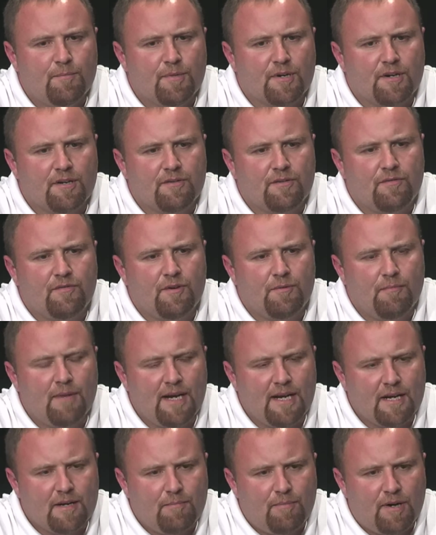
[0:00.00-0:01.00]
Because if you
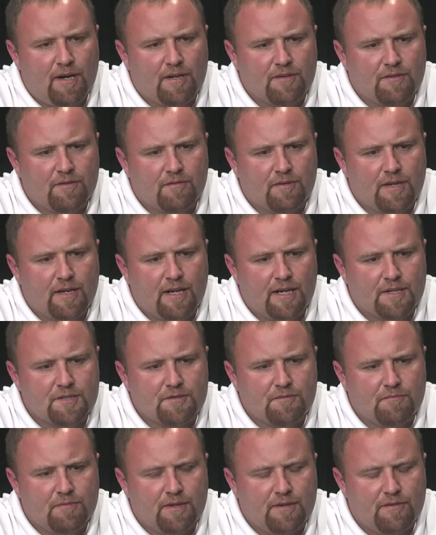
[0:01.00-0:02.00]
make a positive
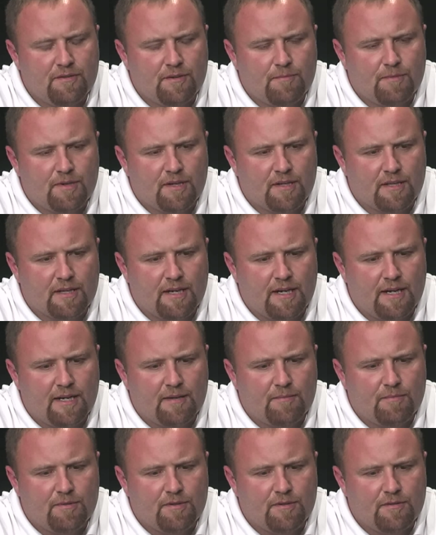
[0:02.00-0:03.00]
connection with someone on the
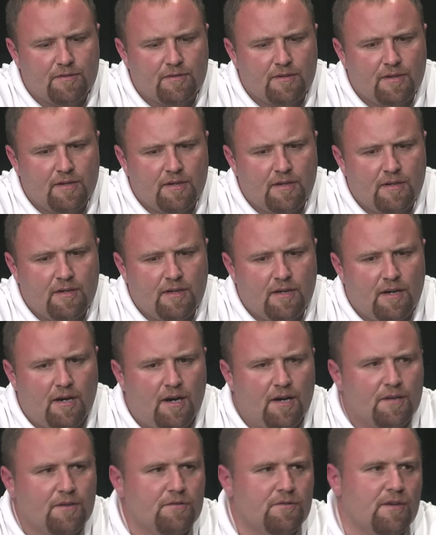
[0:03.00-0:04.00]
campus,
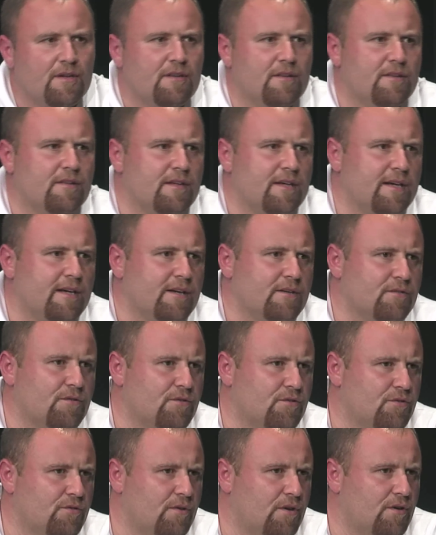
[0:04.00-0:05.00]
all those other things
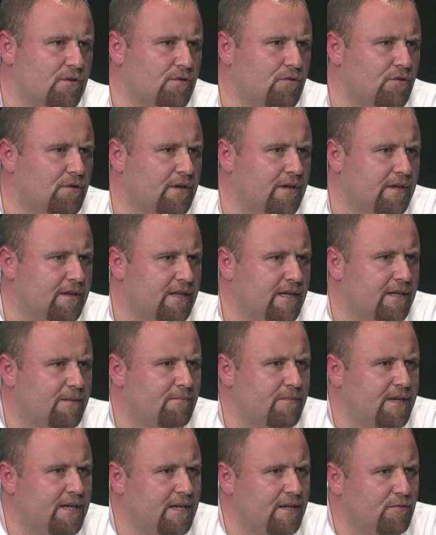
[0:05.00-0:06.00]
are going to
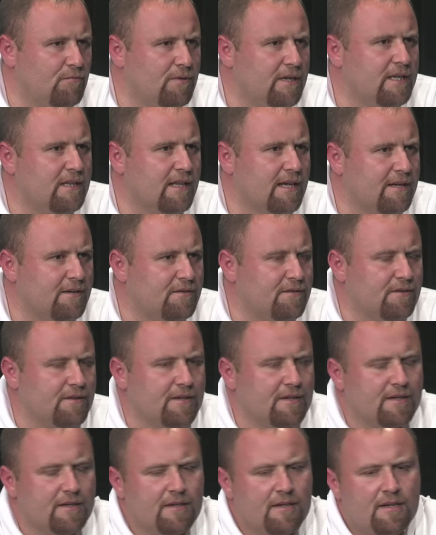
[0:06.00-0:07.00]
then be relayed to
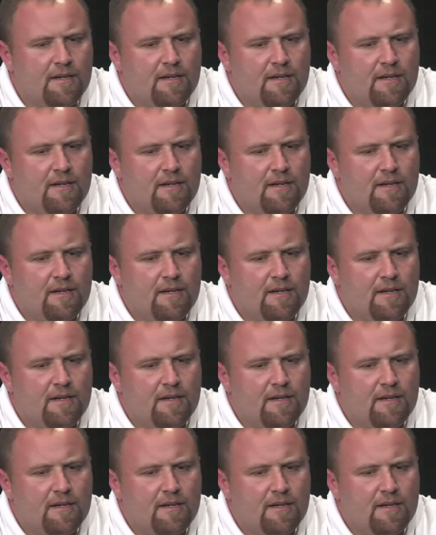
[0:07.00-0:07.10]
you,